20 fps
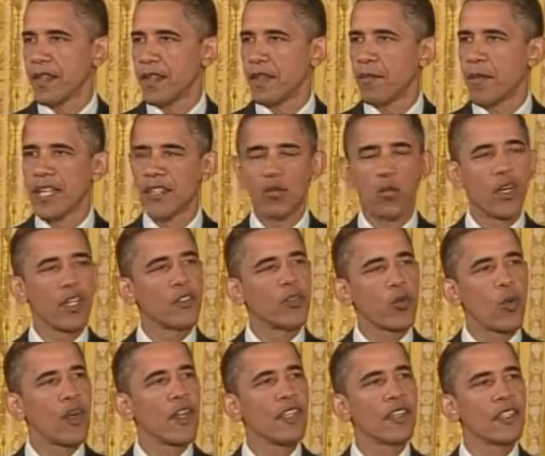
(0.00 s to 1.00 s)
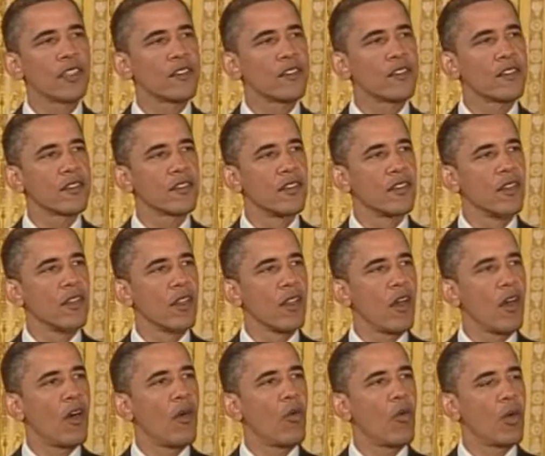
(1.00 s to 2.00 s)
And by 2020, this
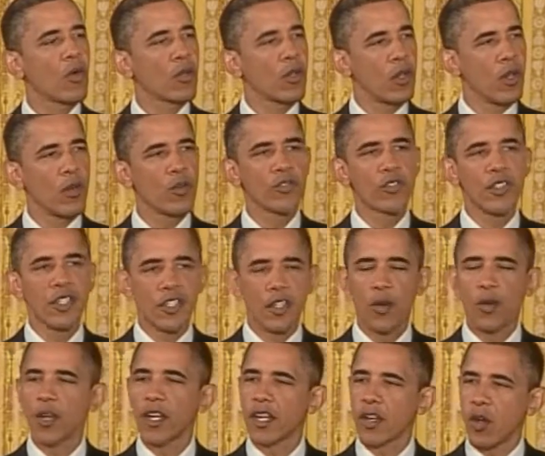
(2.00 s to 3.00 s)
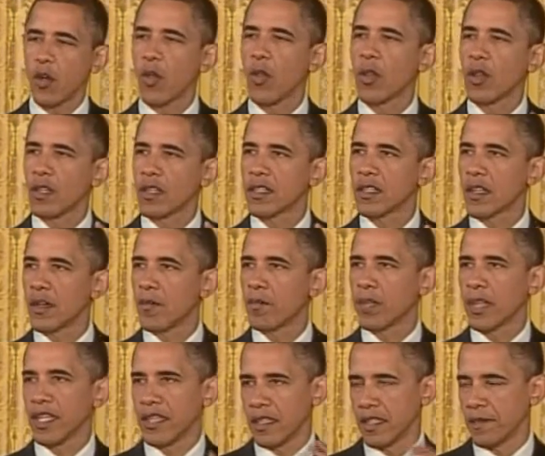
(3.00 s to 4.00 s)
law will close the donut hole
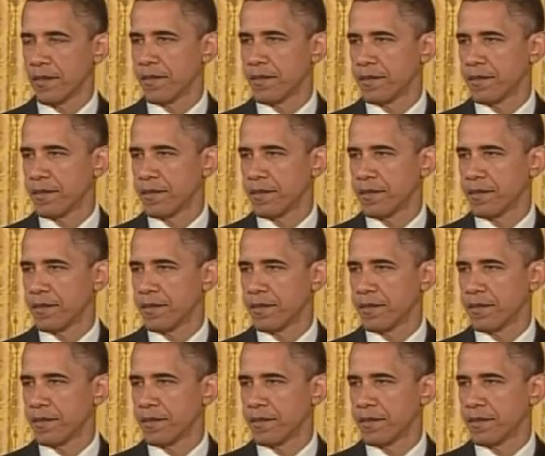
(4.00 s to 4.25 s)
completely.